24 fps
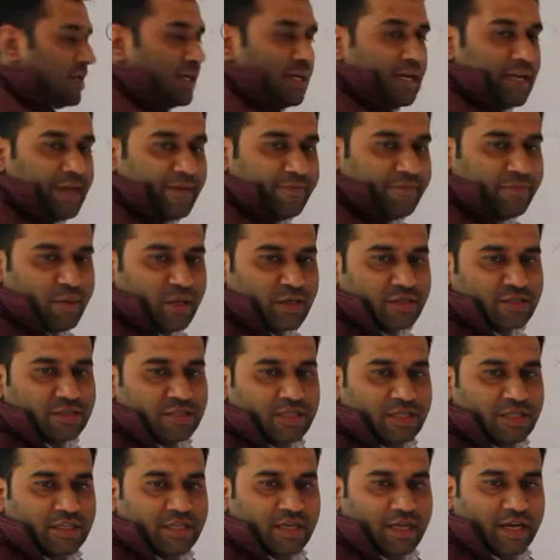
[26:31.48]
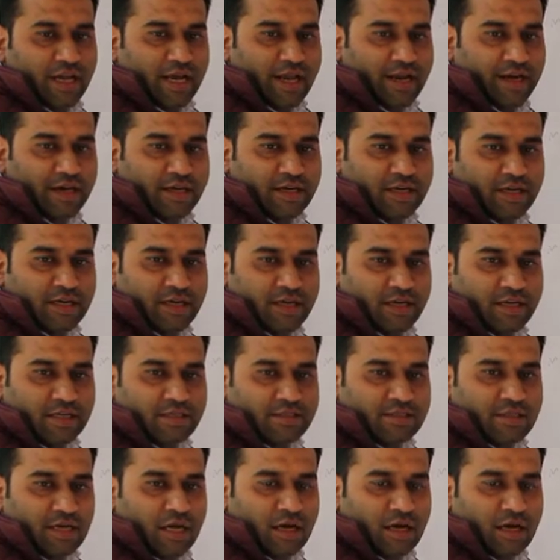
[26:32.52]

left function, the character is